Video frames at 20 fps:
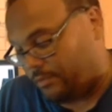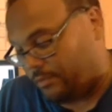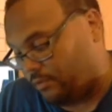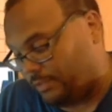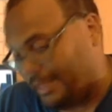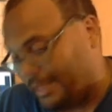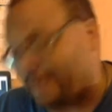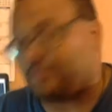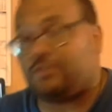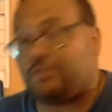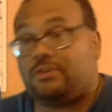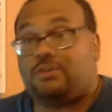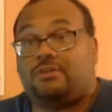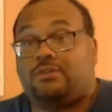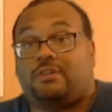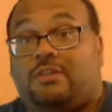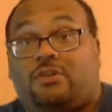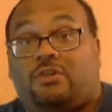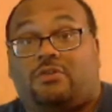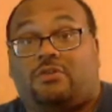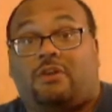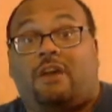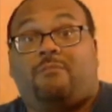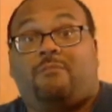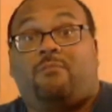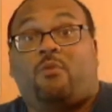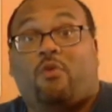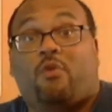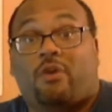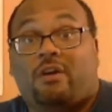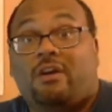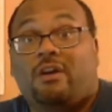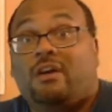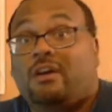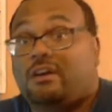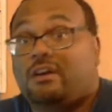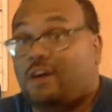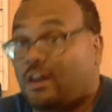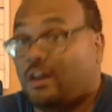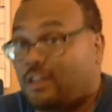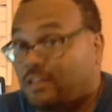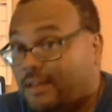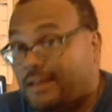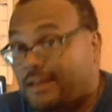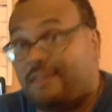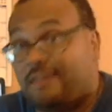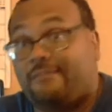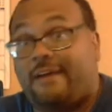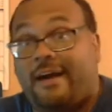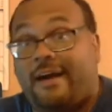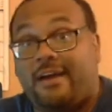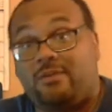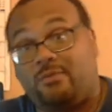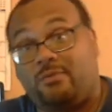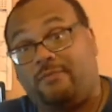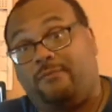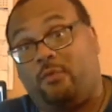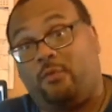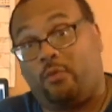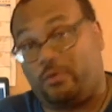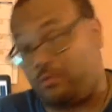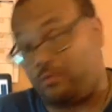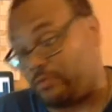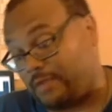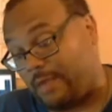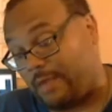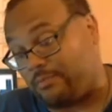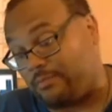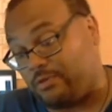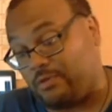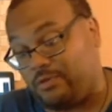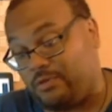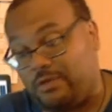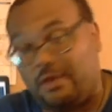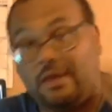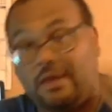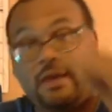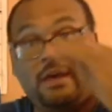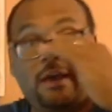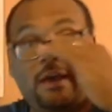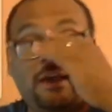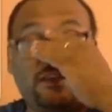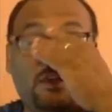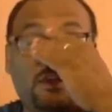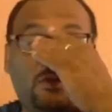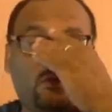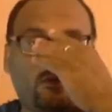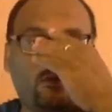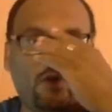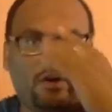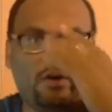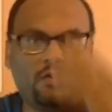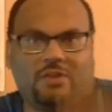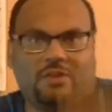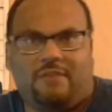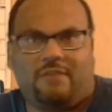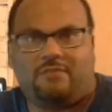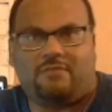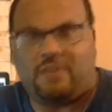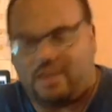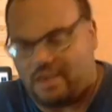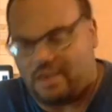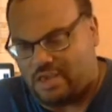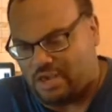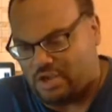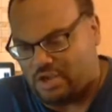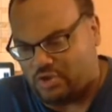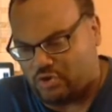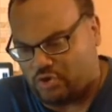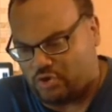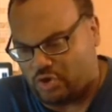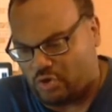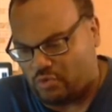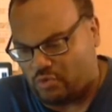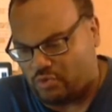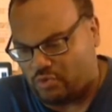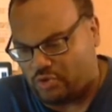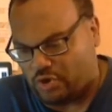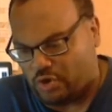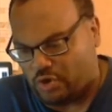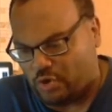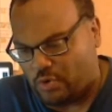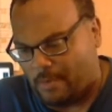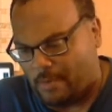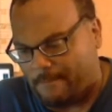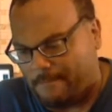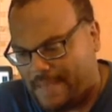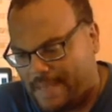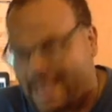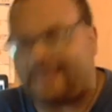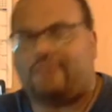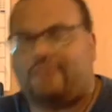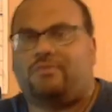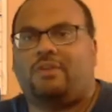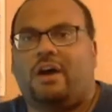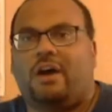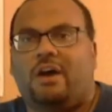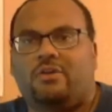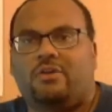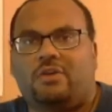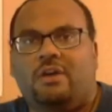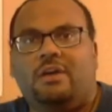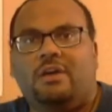who last season sophomore Caught a lot of eyes with four interceptions and a strong safety in JoJo McIntosh.